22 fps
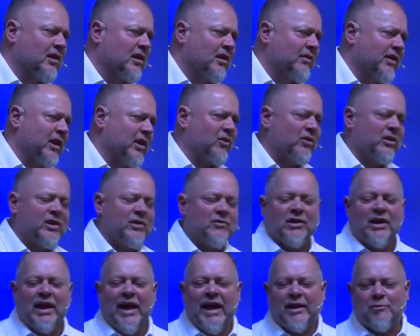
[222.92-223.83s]
They don't
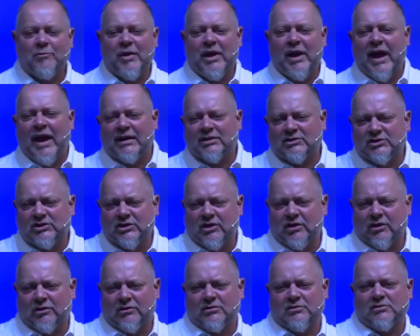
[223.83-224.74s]
even like me at
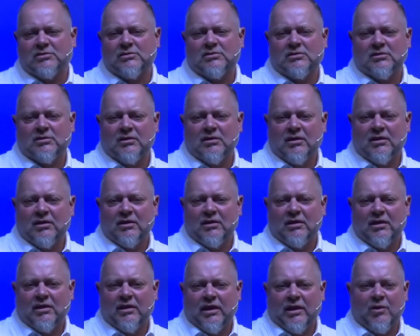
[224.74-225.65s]
church.
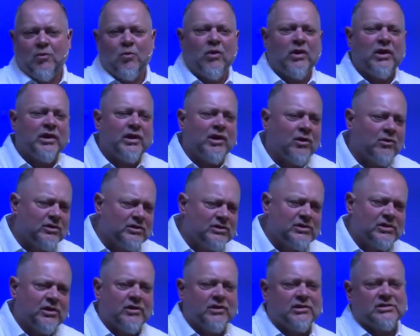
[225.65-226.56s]
I don't want to go to
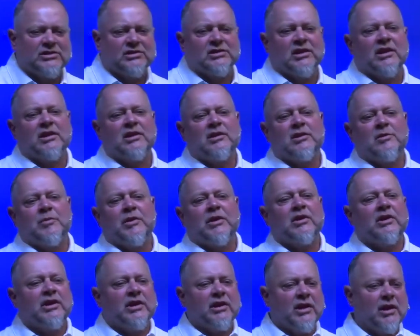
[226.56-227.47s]
church, son. You better
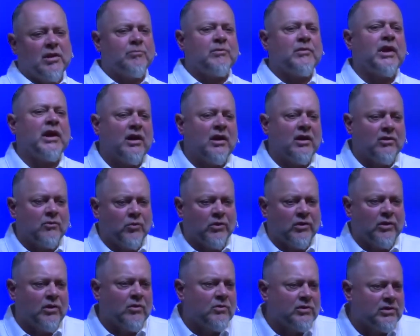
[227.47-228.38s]
get up now. We're
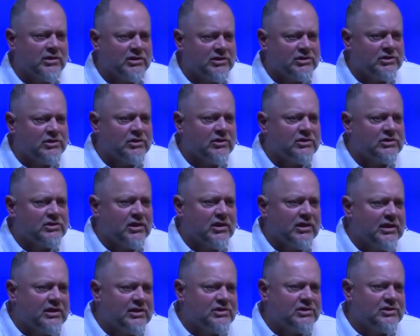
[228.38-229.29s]
going to church on
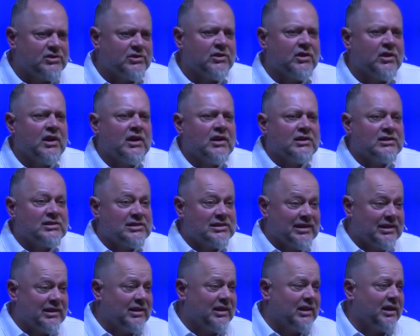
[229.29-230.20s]
Easter
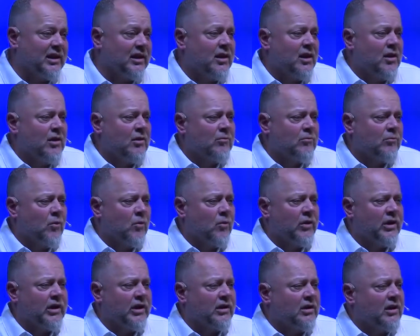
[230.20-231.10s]
Sunday
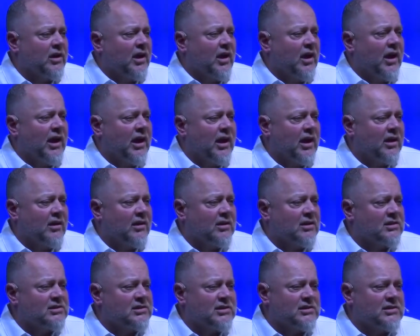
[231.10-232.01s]
morning. And the
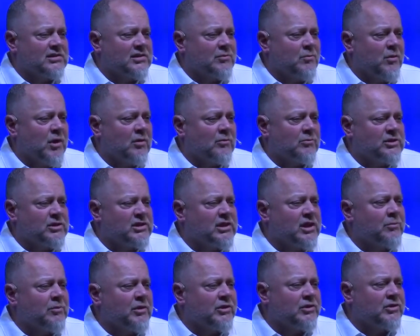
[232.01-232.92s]
son said, Mom, just
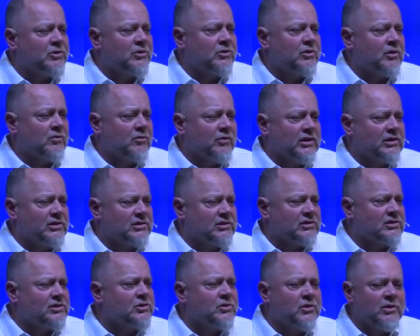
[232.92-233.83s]
give me two good
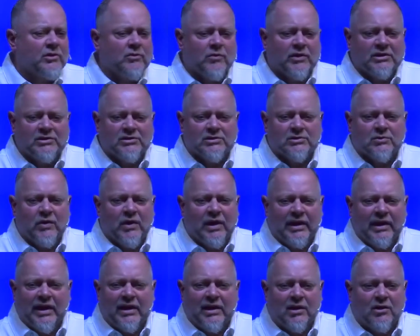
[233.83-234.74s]
reasons, two good reasons why I
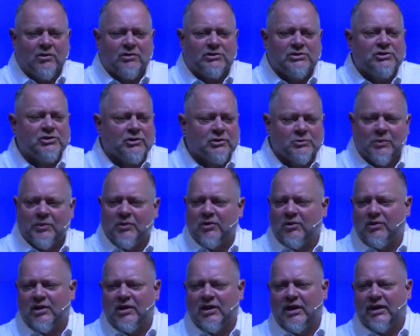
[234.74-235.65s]
got to go to church with you
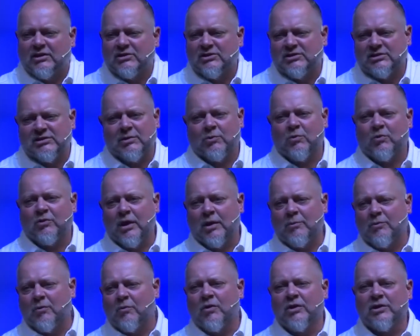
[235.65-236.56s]
today. And she said, Well,
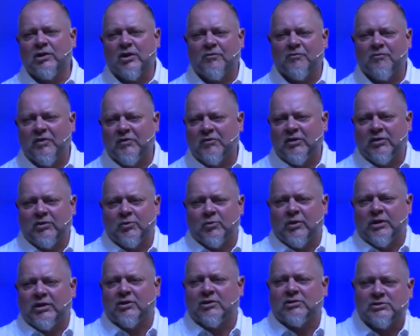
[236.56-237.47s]
number one, you're
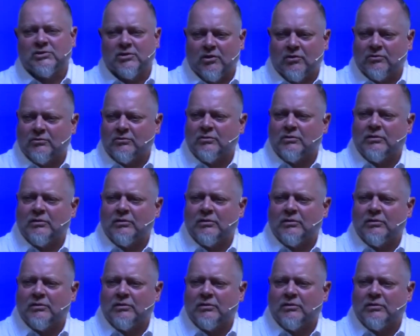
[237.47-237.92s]
53 years old.